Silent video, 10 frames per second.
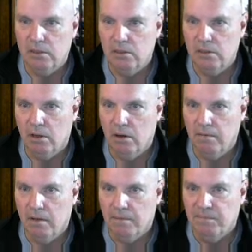
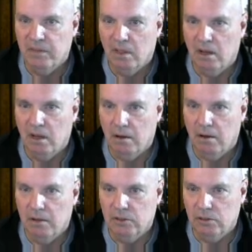So
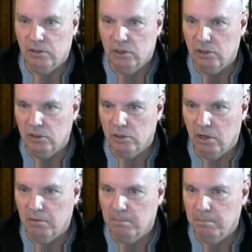this is
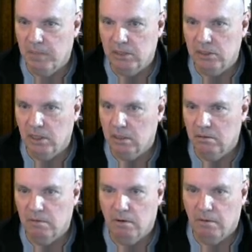our
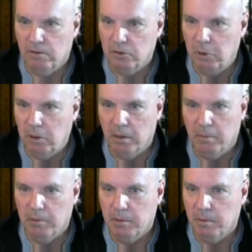first
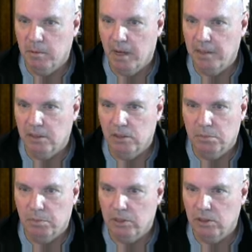program we ran that
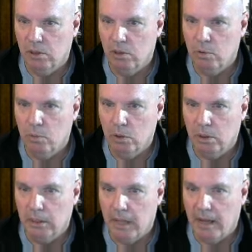just prints Hello
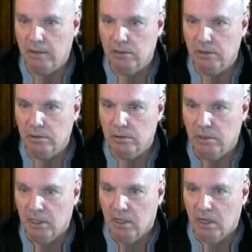World out to
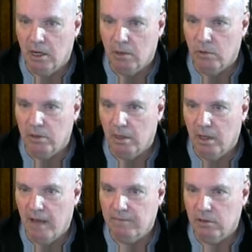
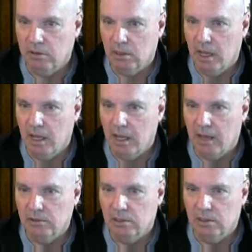after a delay
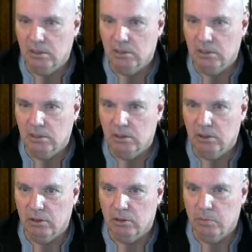out to the
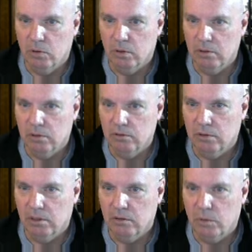serial port. There's
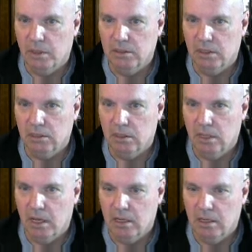a 20 tick
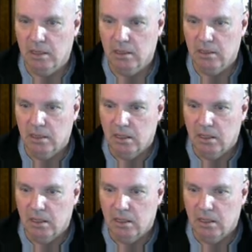delay here.